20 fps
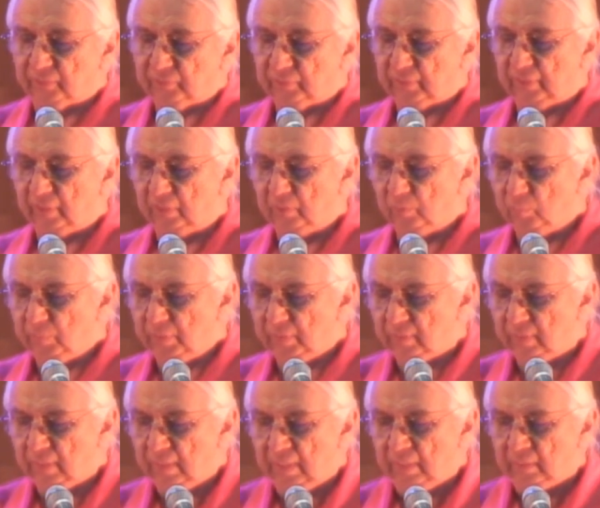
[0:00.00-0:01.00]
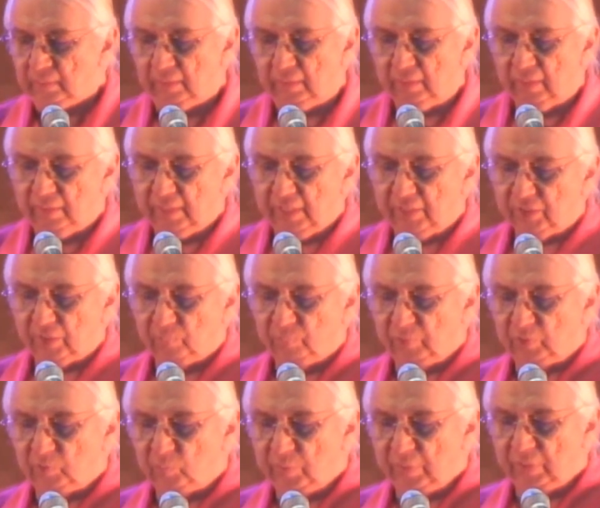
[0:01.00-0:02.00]
including the connection
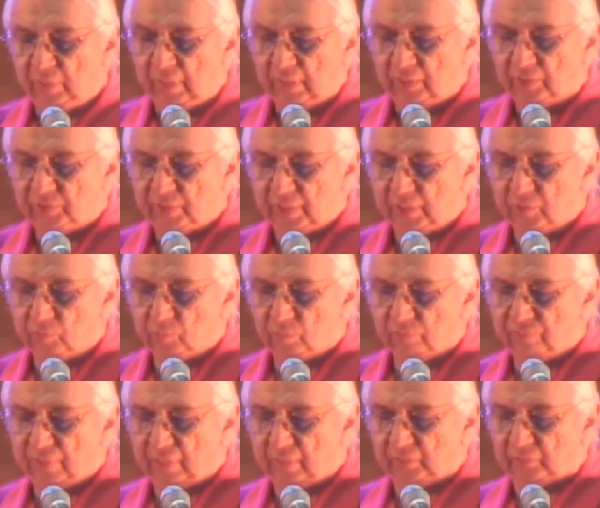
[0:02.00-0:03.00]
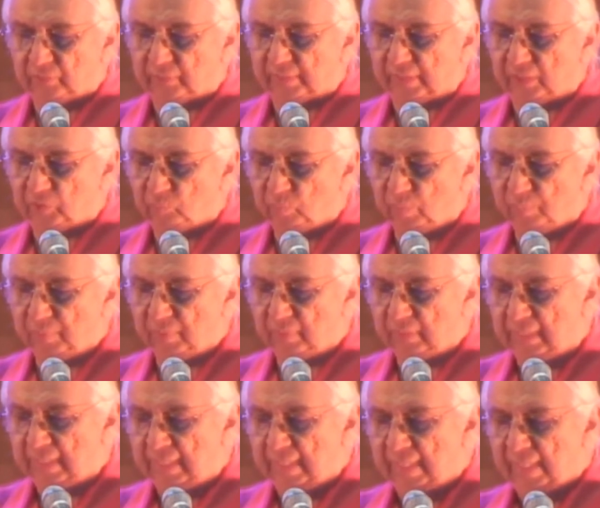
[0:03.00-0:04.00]
between sexual violence against women
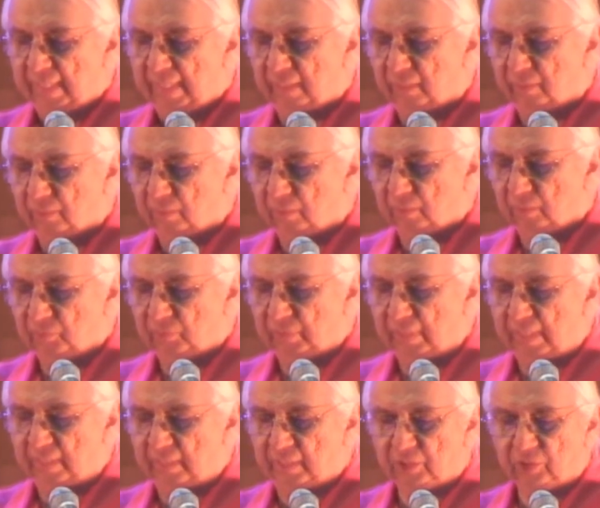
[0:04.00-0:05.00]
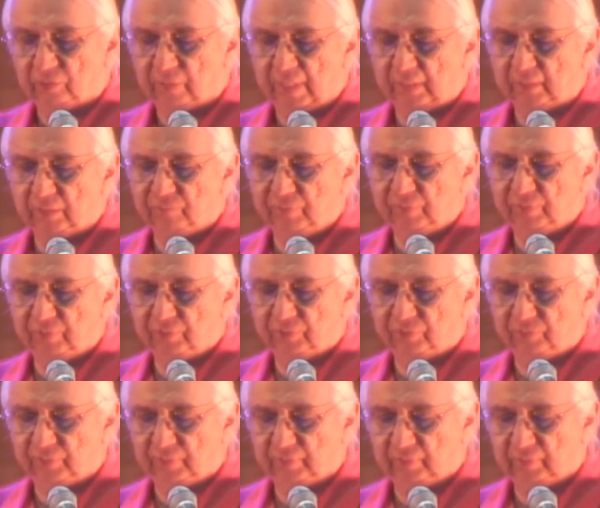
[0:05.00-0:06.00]
and girls and extractive
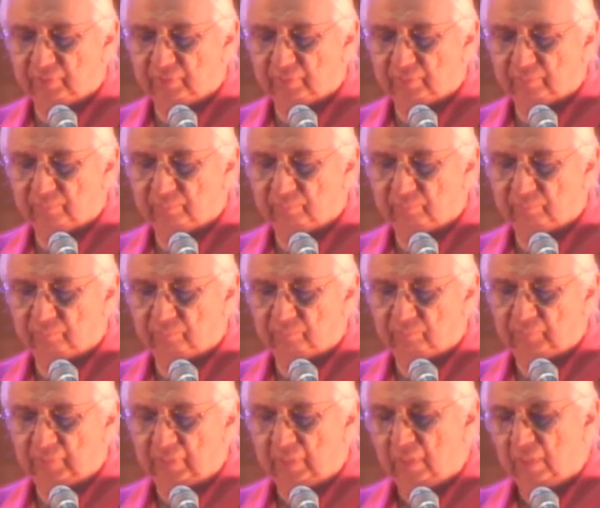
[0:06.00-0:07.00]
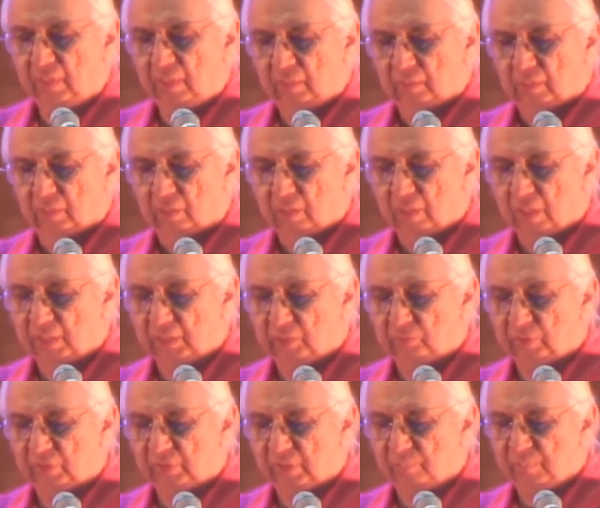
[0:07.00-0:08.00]
industries. The caucus
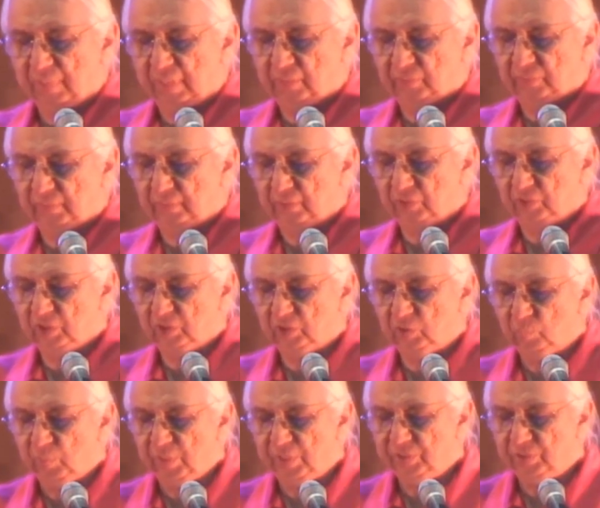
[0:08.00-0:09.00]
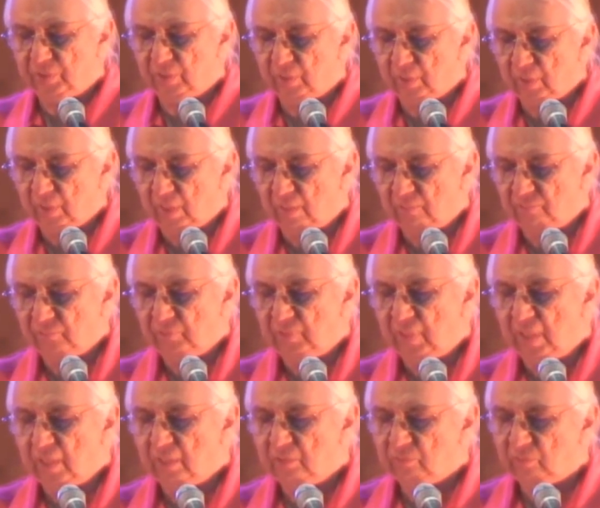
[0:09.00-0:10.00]
recommends that the situation of
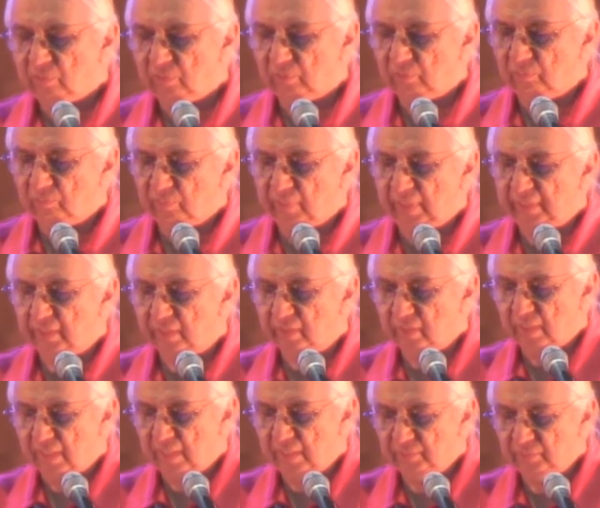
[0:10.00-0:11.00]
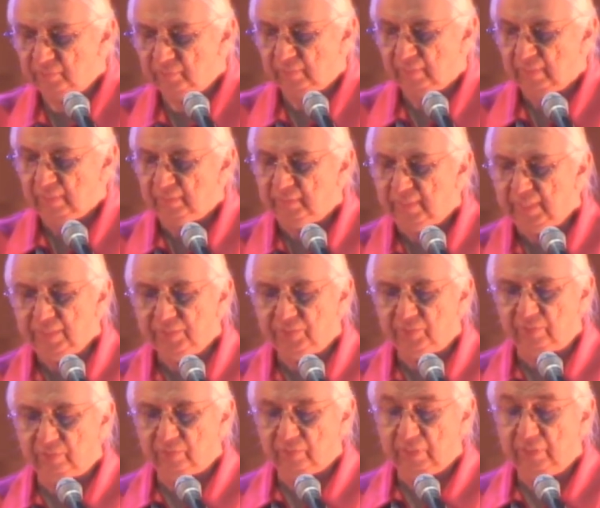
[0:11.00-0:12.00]
non-recognized
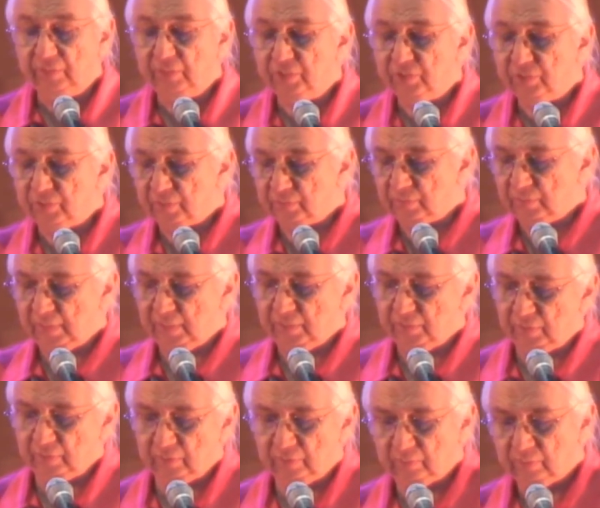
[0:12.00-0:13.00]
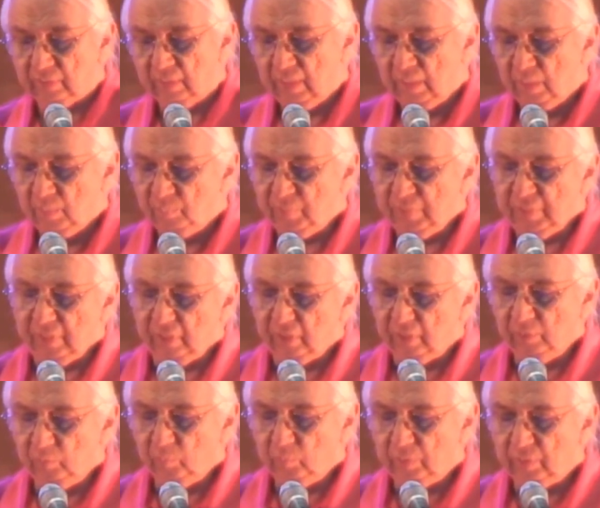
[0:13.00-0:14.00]
Indigenous nations be
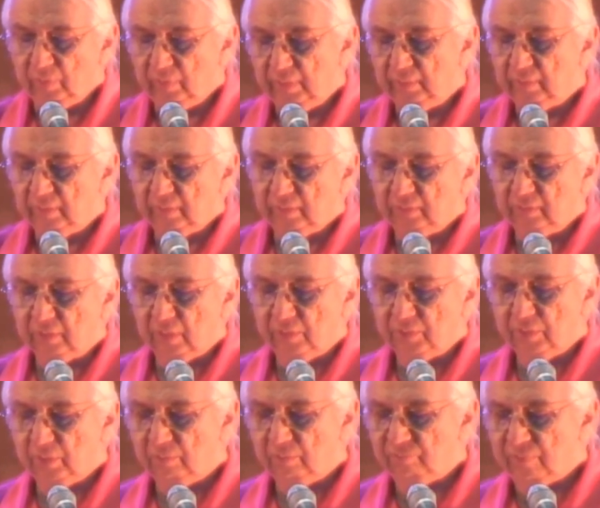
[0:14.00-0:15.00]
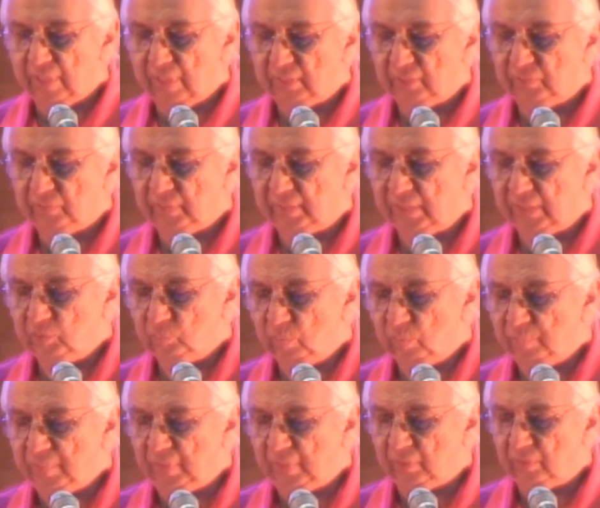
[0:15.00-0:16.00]
included in the discussion of violence against women
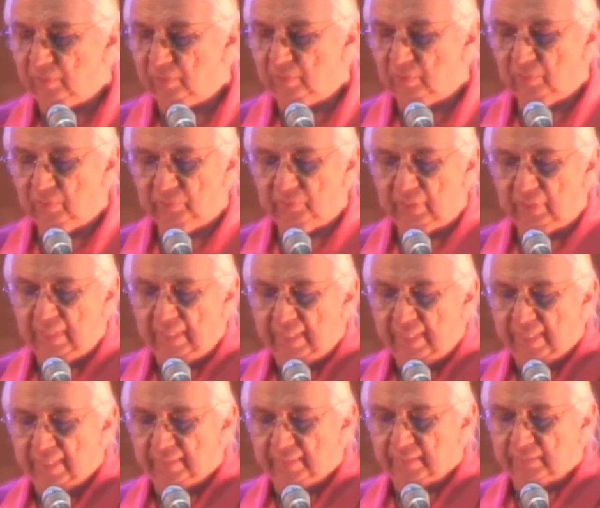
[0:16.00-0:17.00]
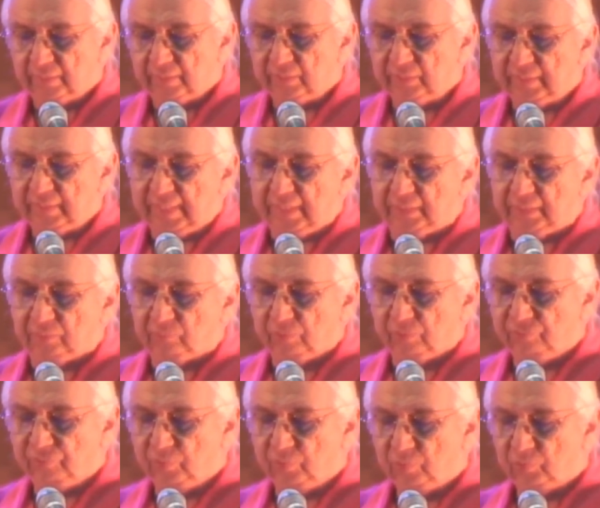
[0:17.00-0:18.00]
and girls, and that the state's
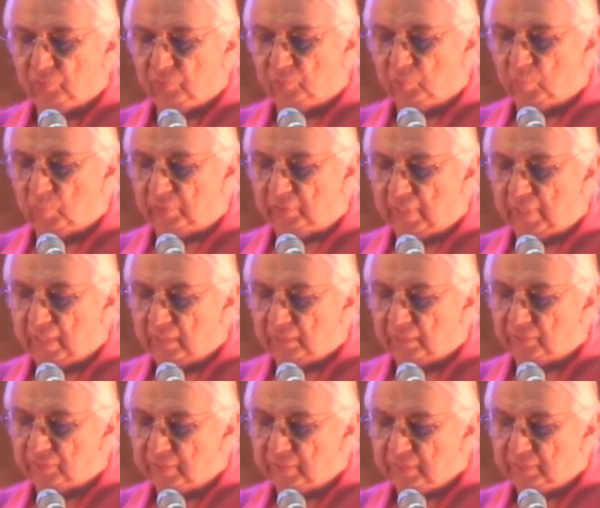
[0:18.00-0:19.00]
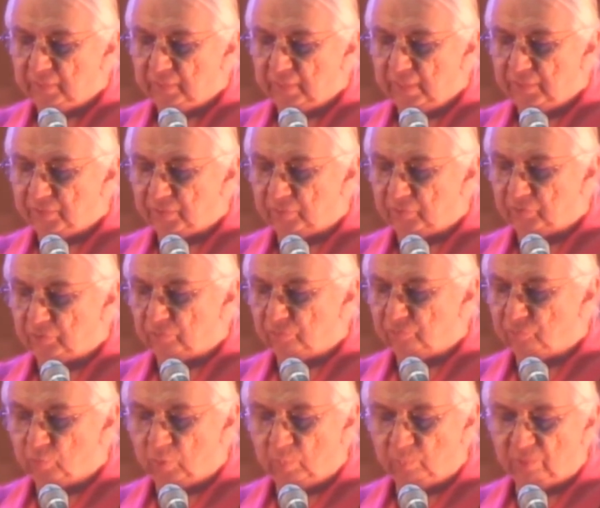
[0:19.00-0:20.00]
refusal to acknowledge these nations as a
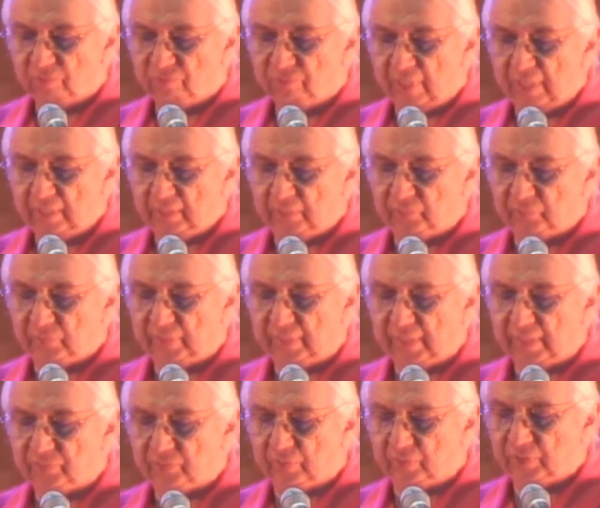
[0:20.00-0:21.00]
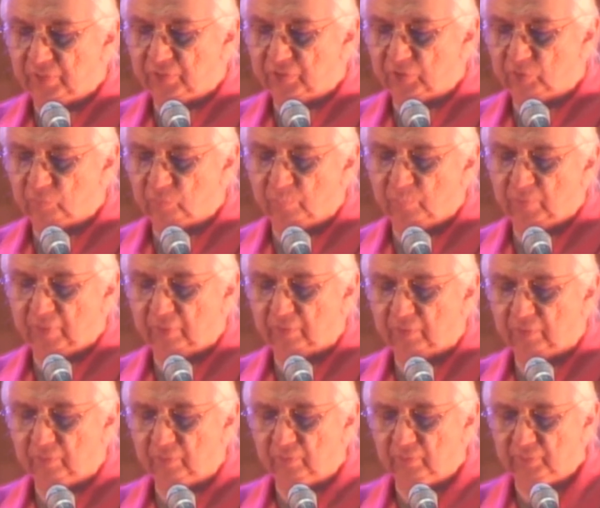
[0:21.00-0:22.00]
form of violence against Indigenous women and
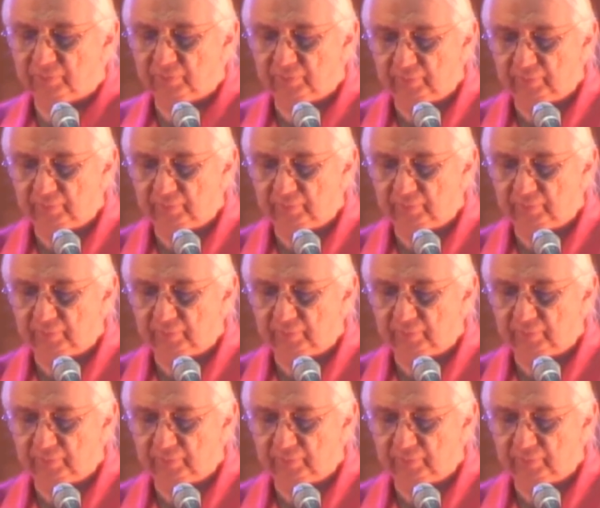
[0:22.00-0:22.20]
girls.